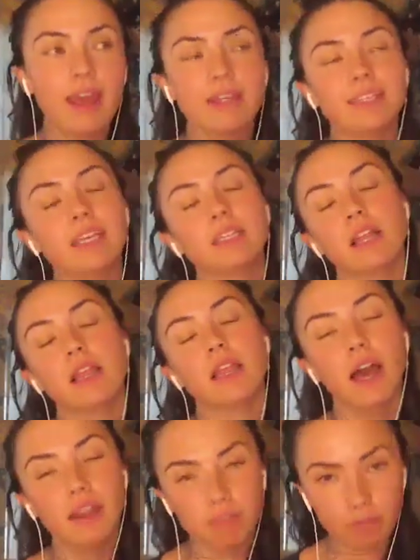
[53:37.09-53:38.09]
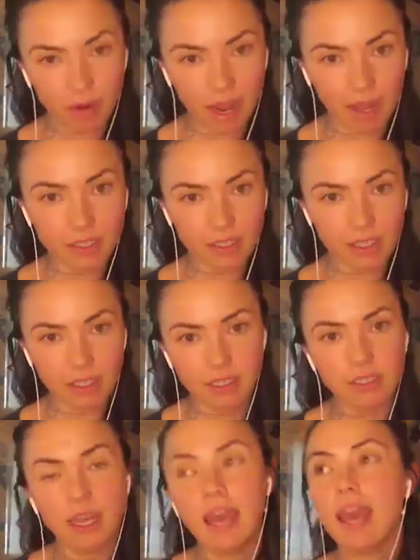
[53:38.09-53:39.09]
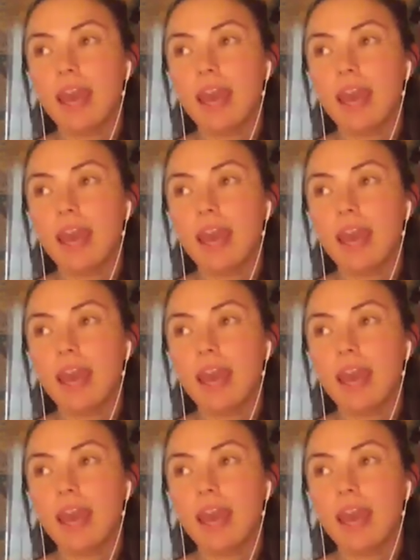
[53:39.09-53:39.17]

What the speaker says: It takes a lot of practice.